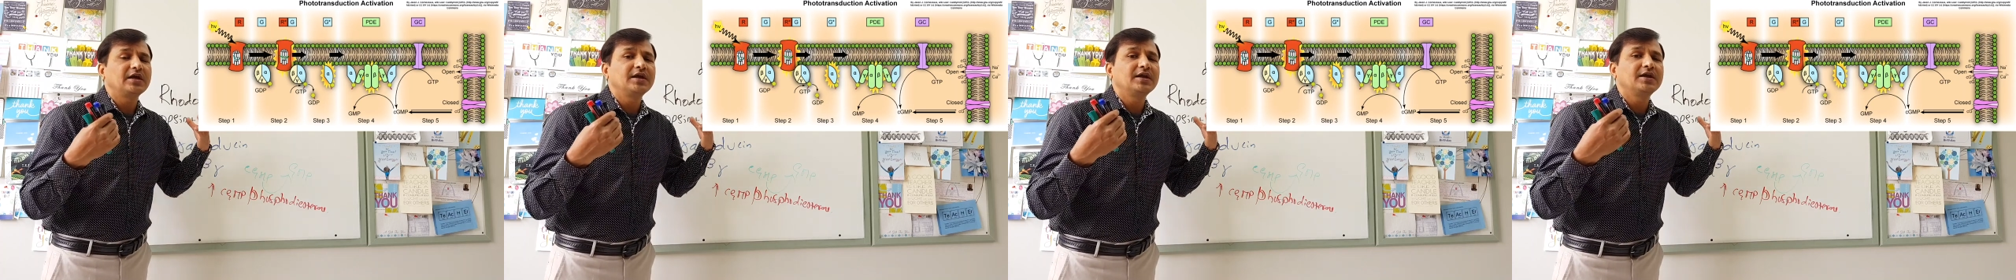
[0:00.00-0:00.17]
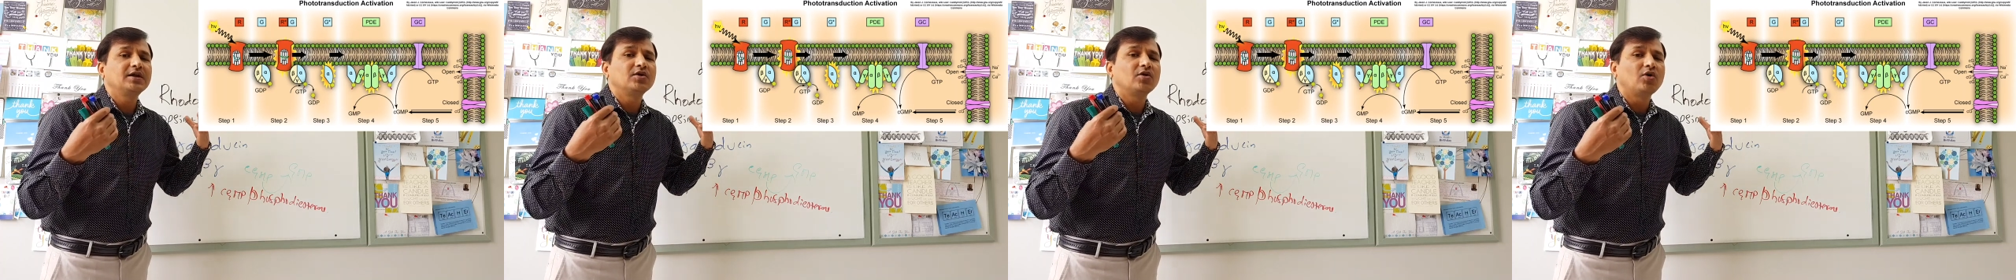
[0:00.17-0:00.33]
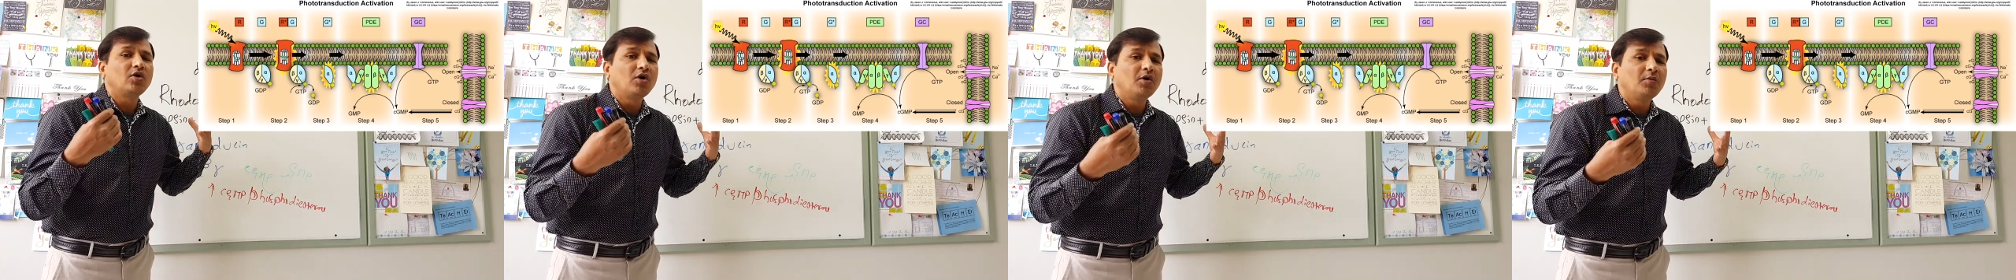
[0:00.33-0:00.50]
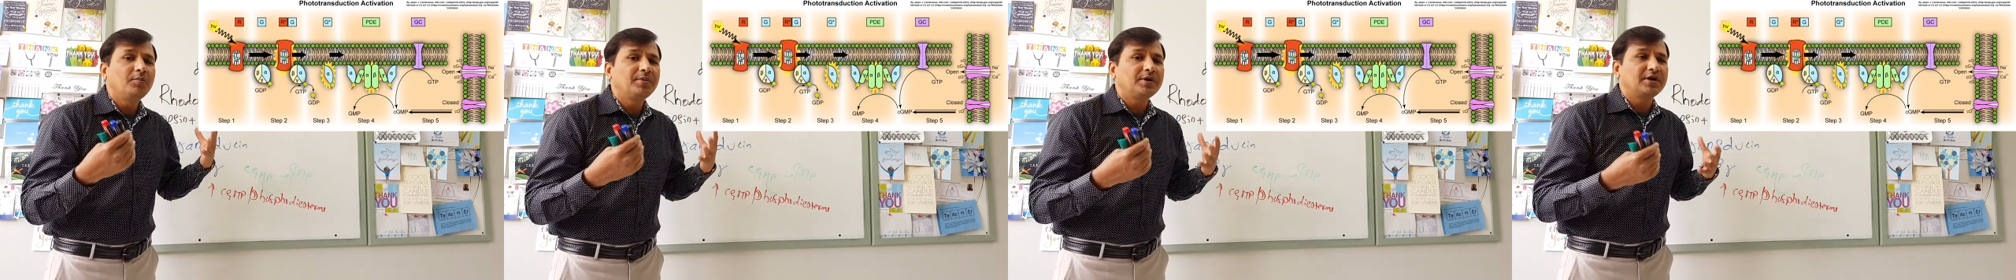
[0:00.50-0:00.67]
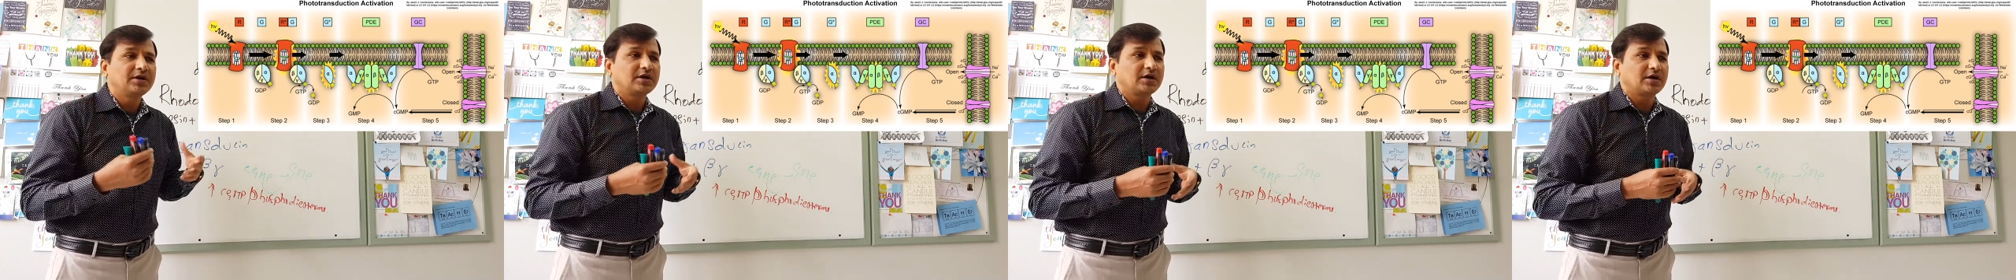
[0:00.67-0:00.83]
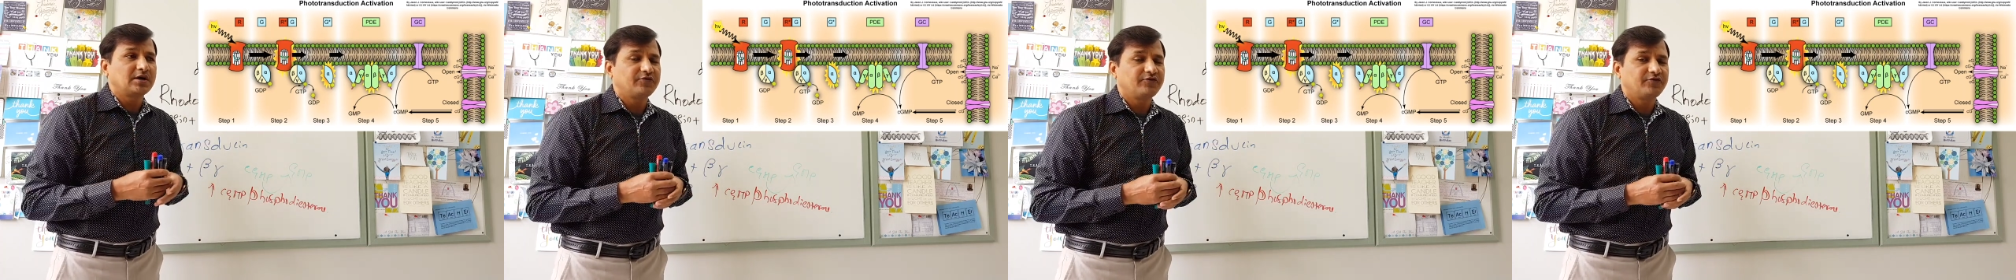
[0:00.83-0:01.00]
in
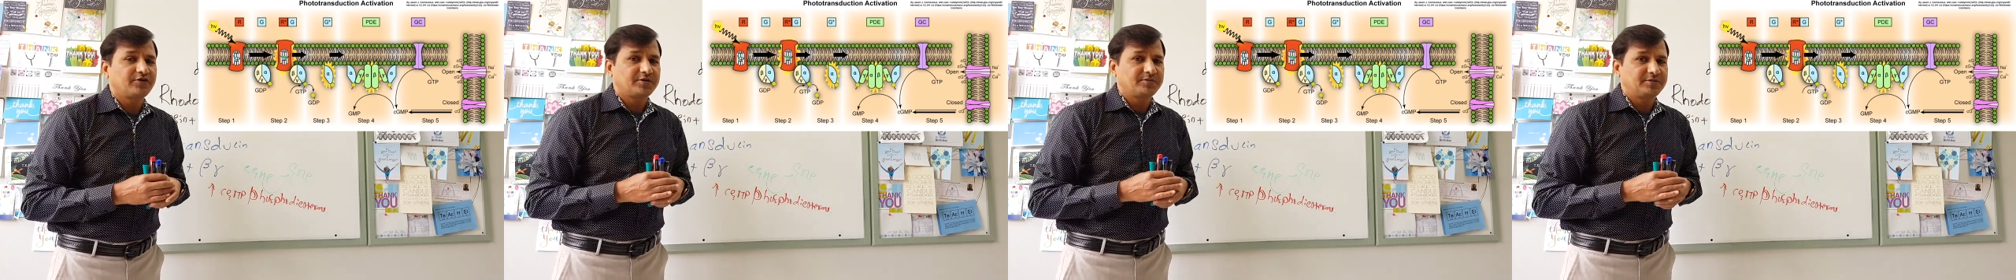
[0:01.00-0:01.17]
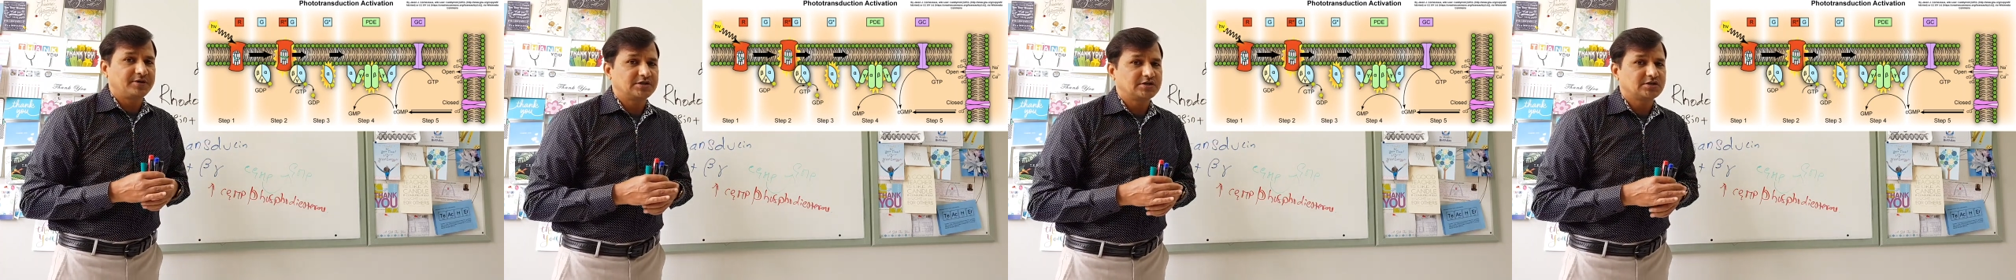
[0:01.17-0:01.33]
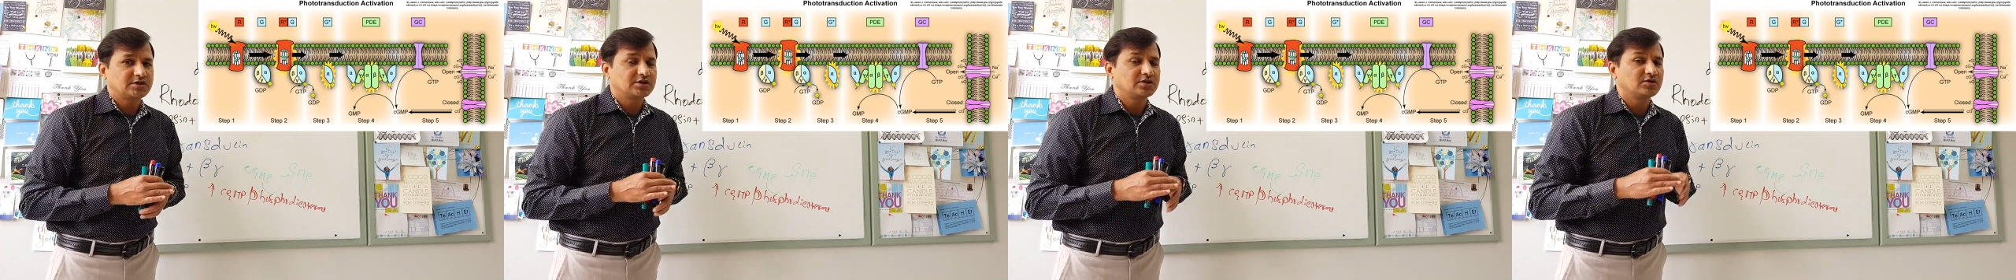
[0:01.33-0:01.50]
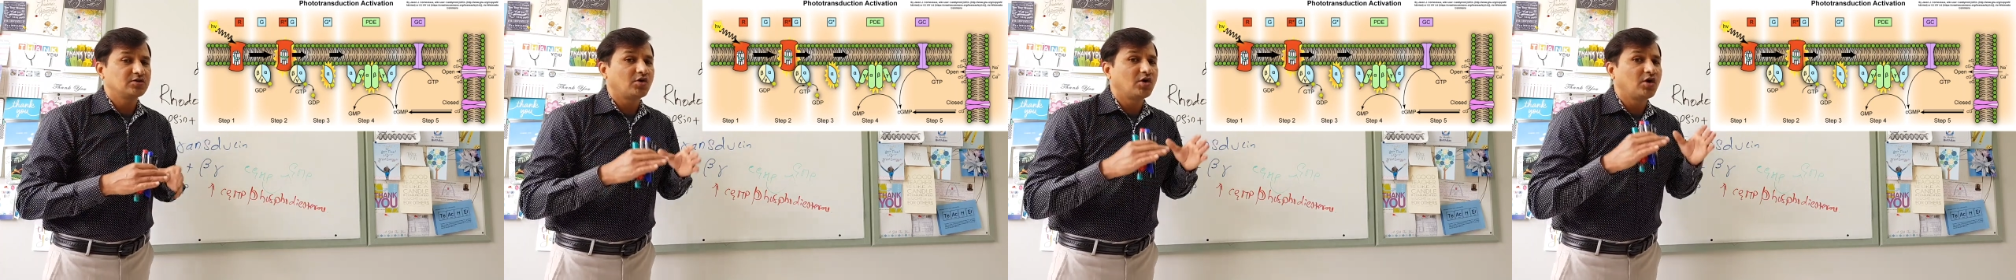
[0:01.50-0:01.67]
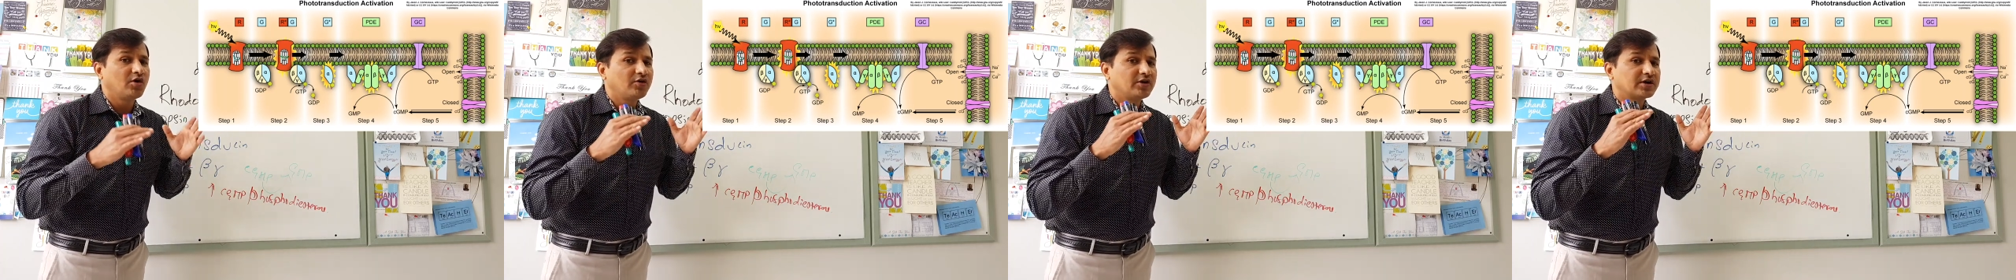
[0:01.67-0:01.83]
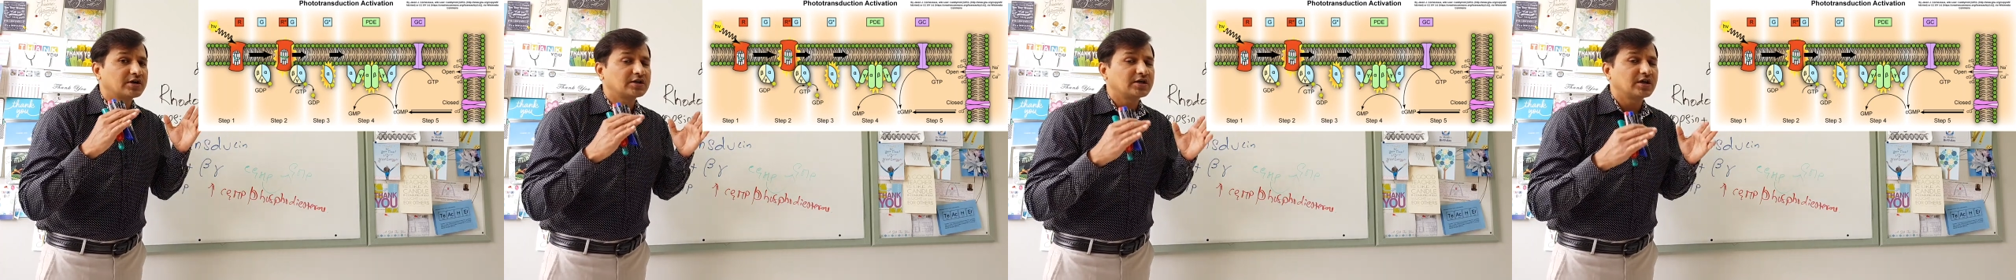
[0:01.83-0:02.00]
open conformation over